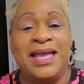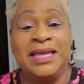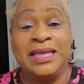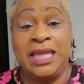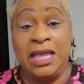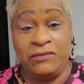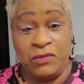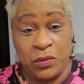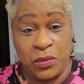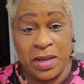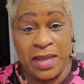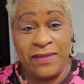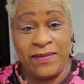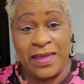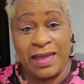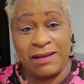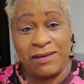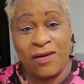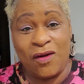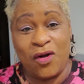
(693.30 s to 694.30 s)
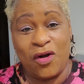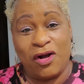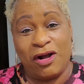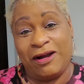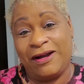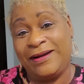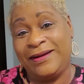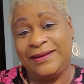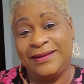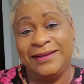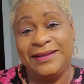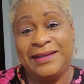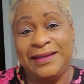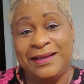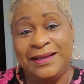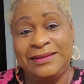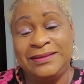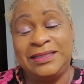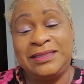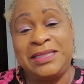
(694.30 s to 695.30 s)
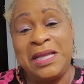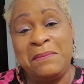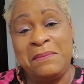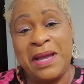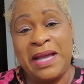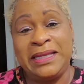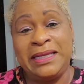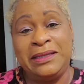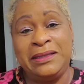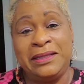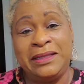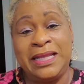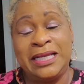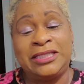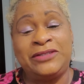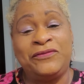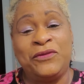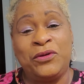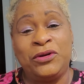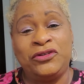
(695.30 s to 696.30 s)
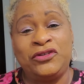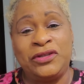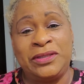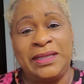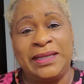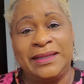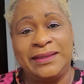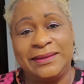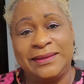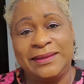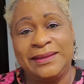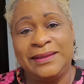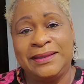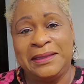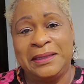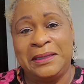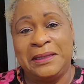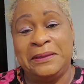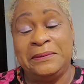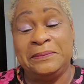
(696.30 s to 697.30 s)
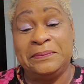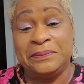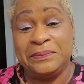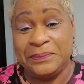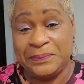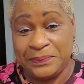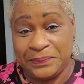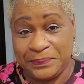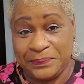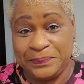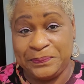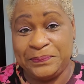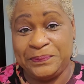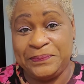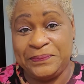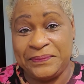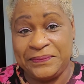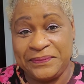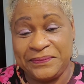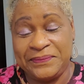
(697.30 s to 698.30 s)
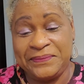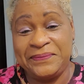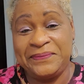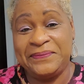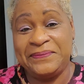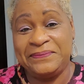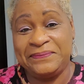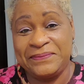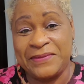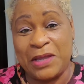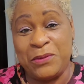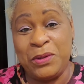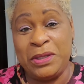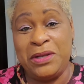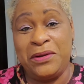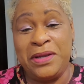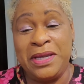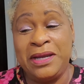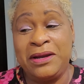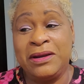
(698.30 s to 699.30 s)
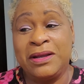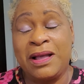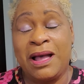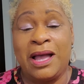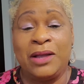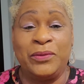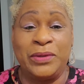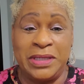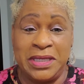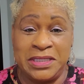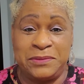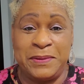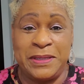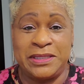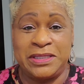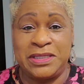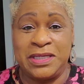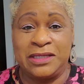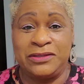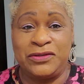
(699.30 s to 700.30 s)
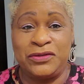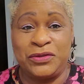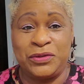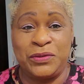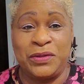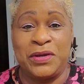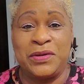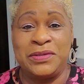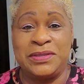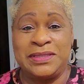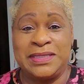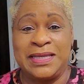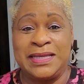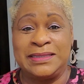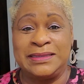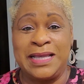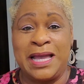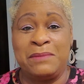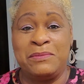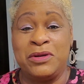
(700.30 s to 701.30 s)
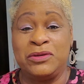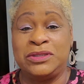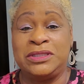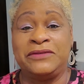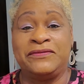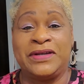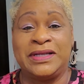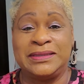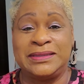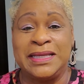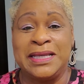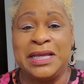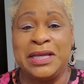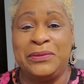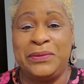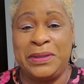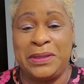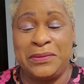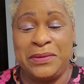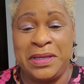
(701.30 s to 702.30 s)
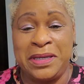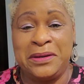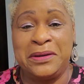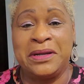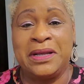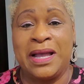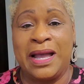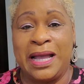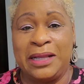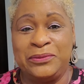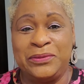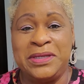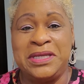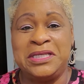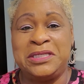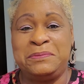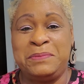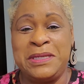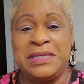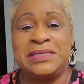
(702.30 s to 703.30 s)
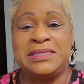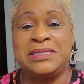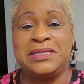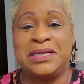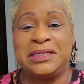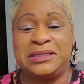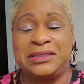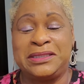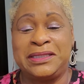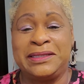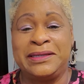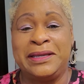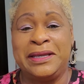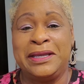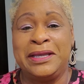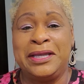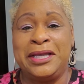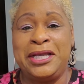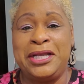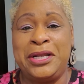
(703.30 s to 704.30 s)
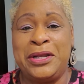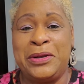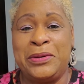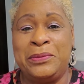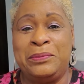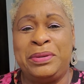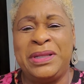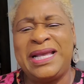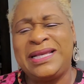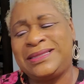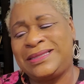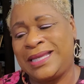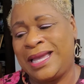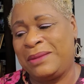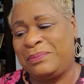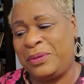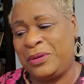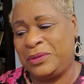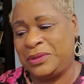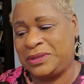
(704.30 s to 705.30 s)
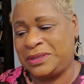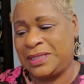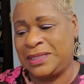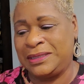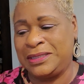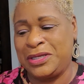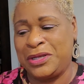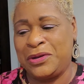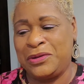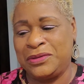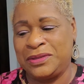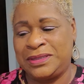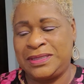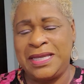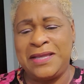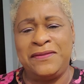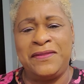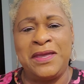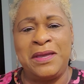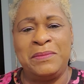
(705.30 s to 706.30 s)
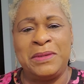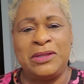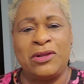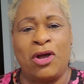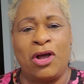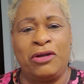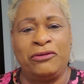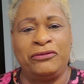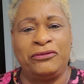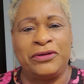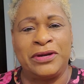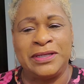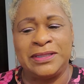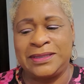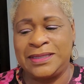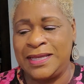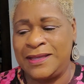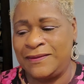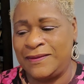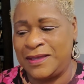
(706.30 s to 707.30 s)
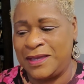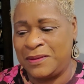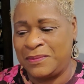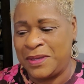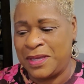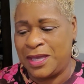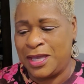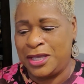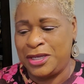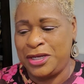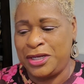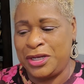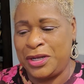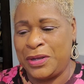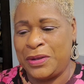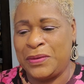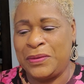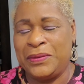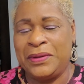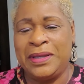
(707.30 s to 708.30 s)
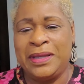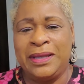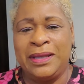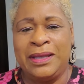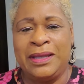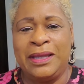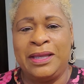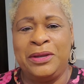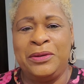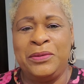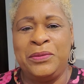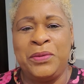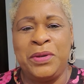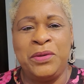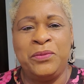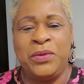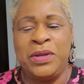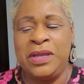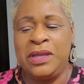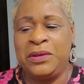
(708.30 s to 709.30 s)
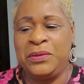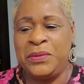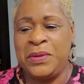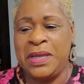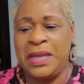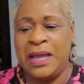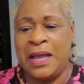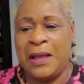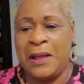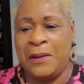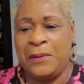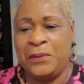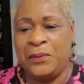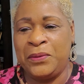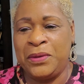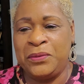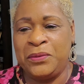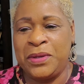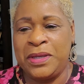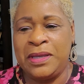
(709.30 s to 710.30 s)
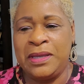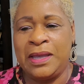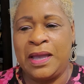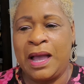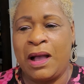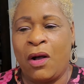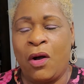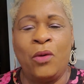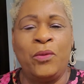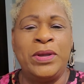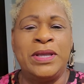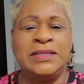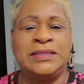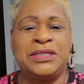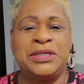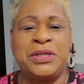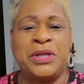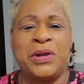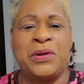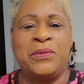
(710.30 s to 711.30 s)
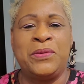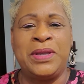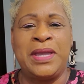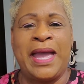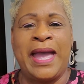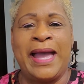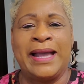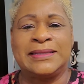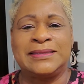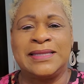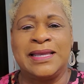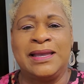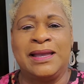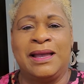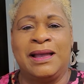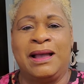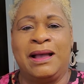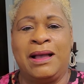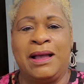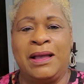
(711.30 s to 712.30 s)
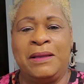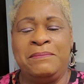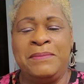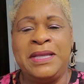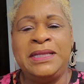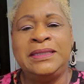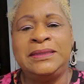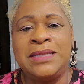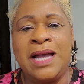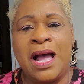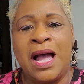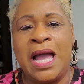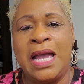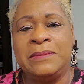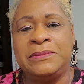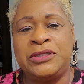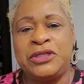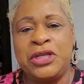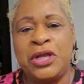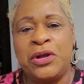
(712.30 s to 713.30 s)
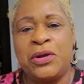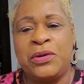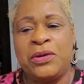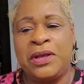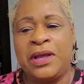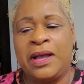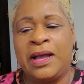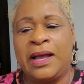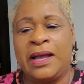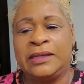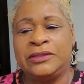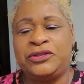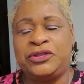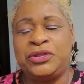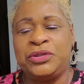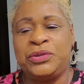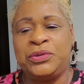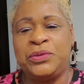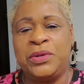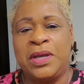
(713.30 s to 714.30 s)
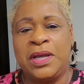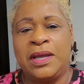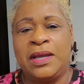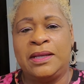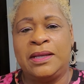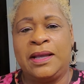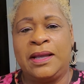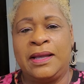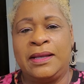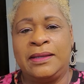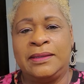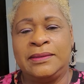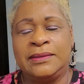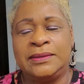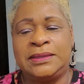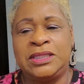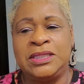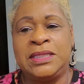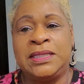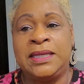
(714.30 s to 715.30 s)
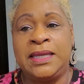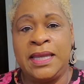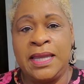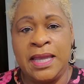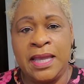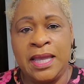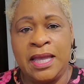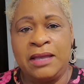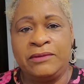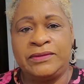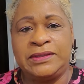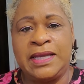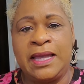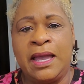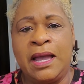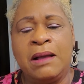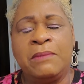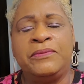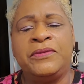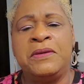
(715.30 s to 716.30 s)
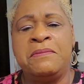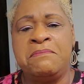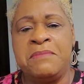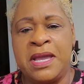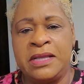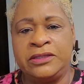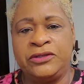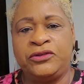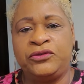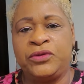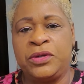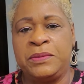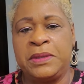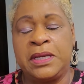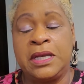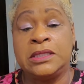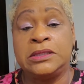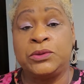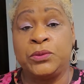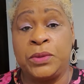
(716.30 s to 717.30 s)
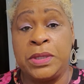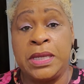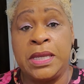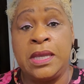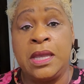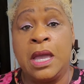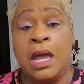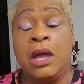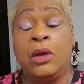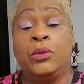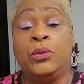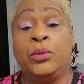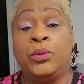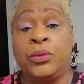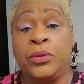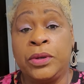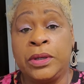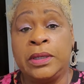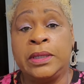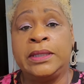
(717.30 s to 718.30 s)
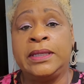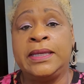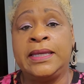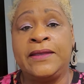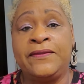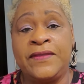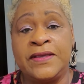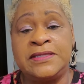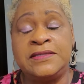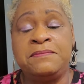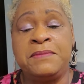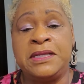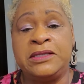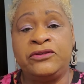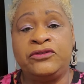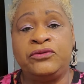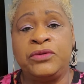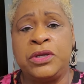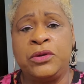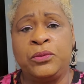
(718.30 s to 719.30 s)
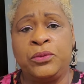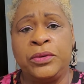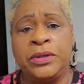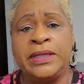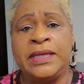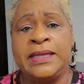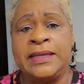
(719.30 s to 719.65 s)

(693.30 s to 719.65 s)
give away that car to somebody less fortunate. We don't hear God when he speaks to us to do those things. Huh? Most of us, we don't hear God when he speaks to us to, you know, bless that person, you know, send them an offering, send them, you know, we always, you know, we ask many times, you know, to give, to help the ministry, because we really, in this ministry, really